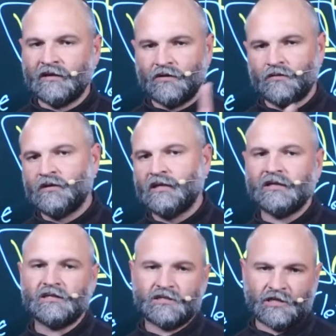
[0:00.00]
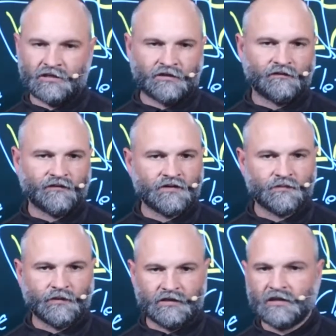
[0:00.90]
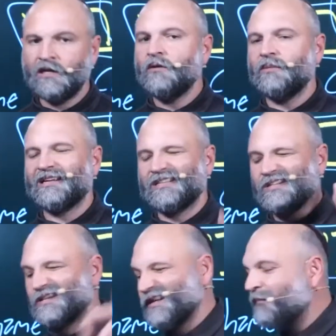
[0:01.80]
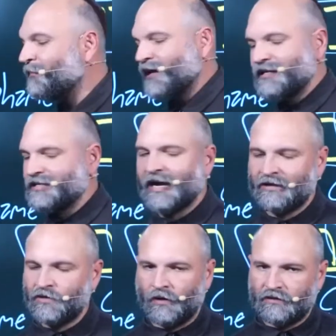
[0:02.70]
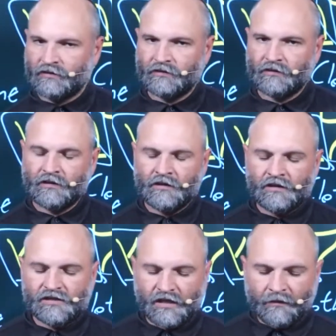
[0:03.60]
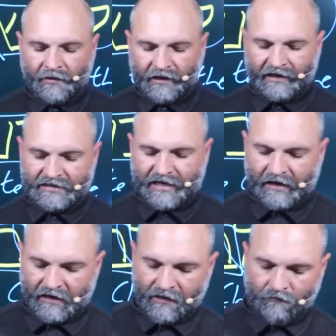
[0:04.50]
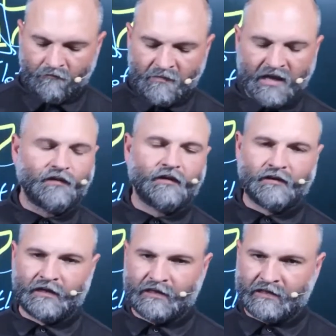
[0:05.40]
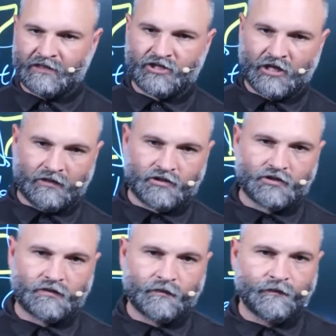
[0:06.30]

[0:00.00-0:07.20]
you needed to change in the first place, because somebody's got to do it. Somebody's got to admit that they need to change.